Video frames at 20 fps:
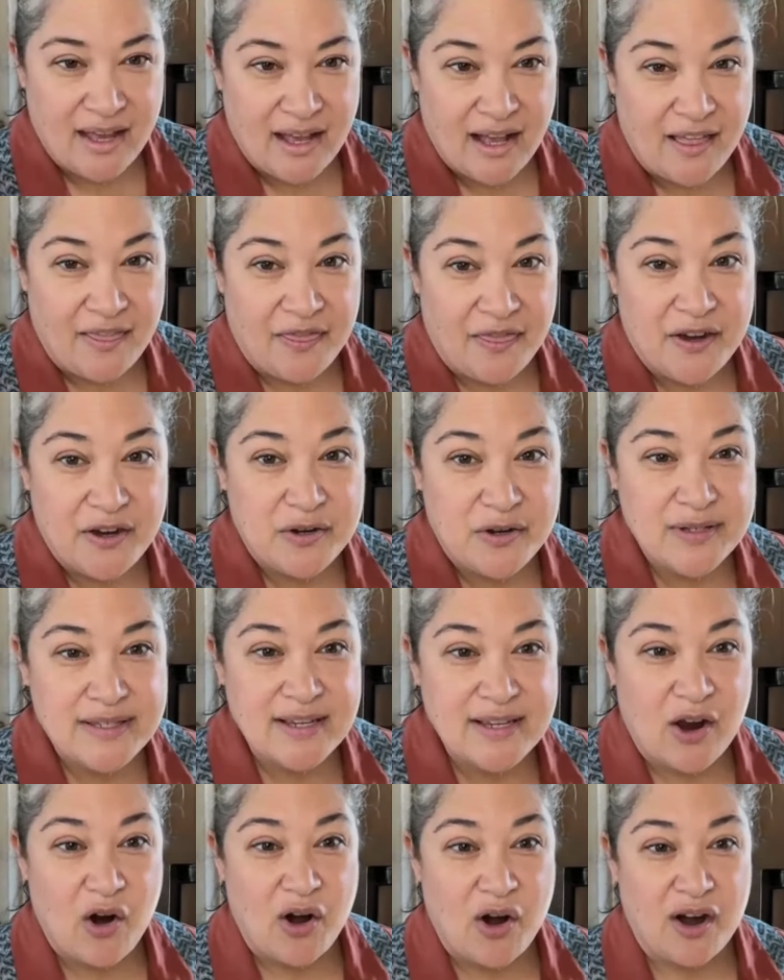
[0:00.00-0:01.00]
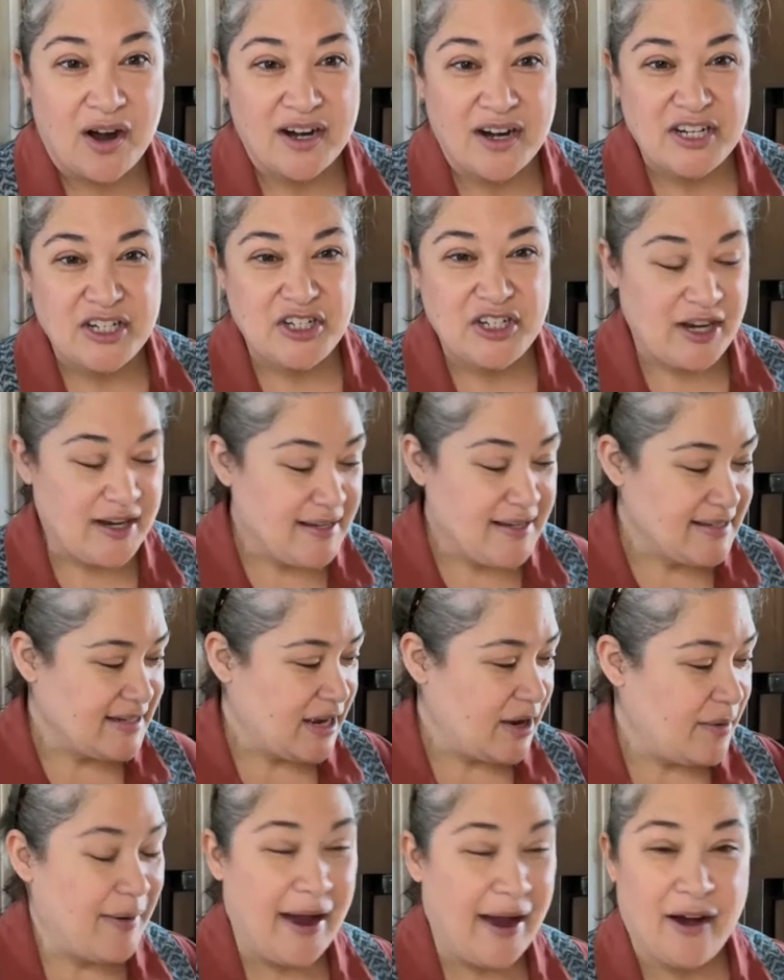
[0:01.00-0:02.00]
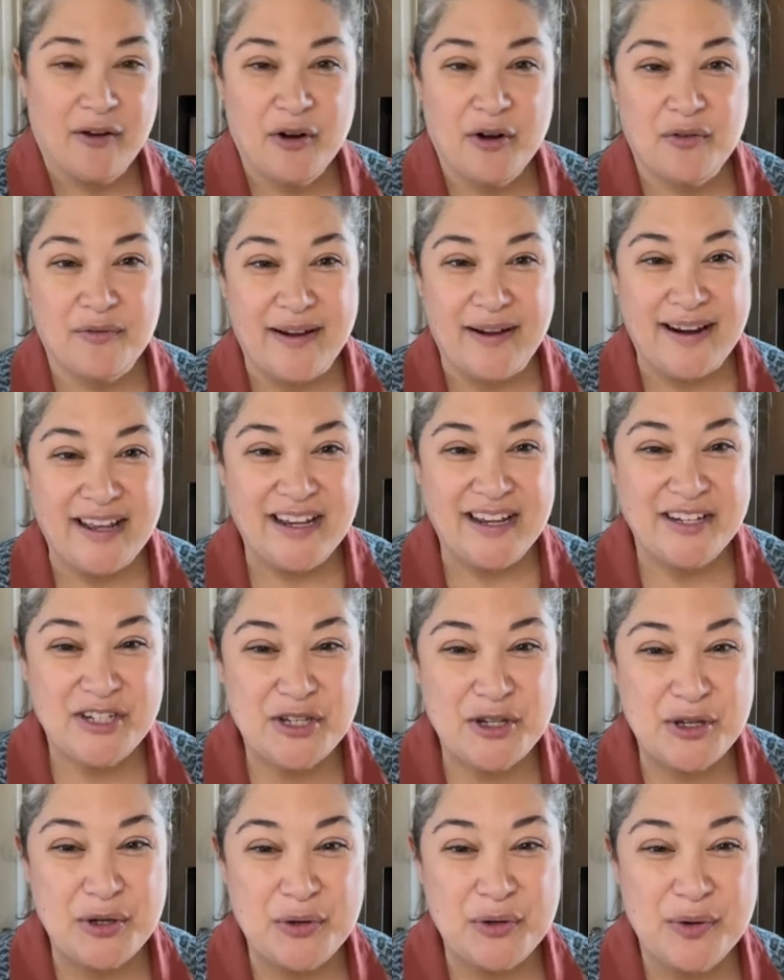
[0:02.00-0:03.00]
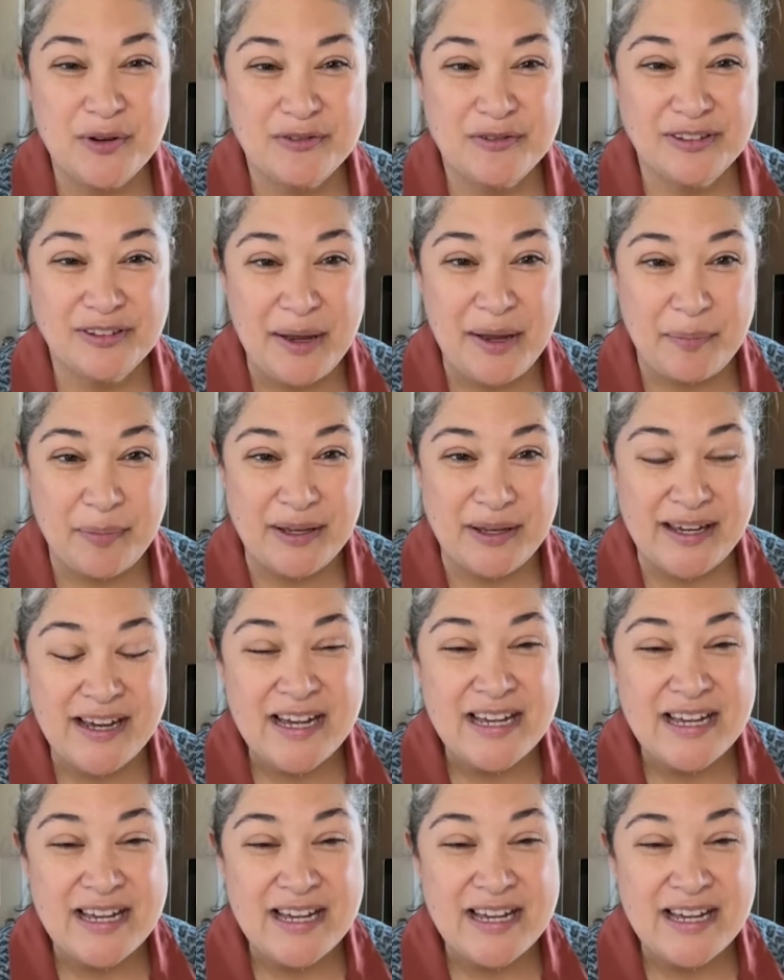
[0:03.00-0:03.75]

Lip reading: And those are just about ready to flip.